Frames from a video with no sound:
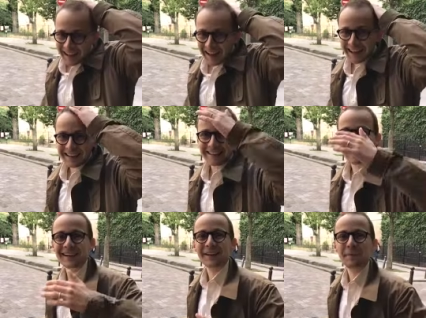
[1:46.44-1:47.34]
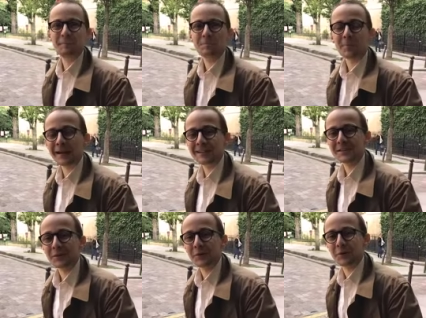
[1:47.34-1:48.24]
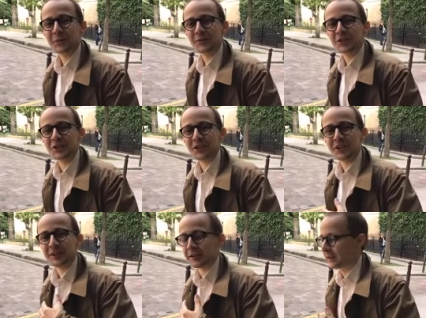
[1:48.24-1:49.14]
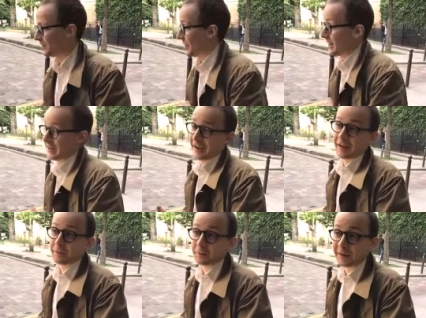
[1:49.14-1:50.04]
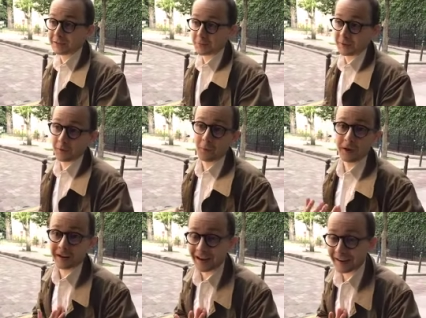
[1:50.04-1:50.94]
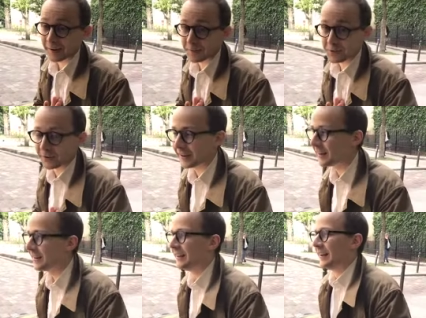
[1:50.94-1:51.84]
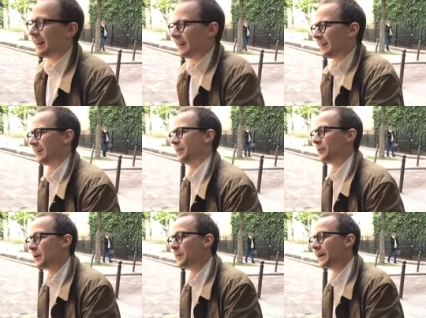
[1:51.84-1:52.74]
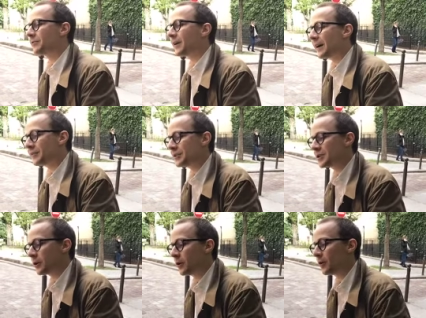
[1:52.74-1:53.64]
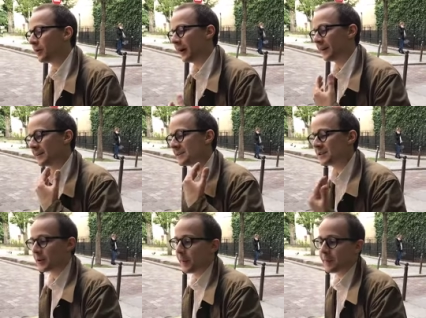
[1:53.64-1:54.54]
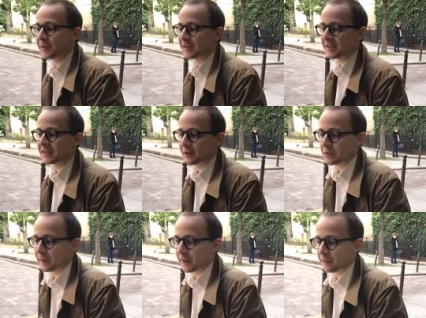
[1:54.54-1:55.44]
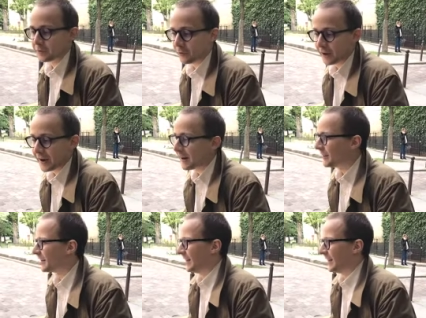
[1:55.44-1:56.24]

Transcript: And um, and so she she helped me to be the one I am today. Uh, we met five years ago, and this is the moment I decided to become a tour guide.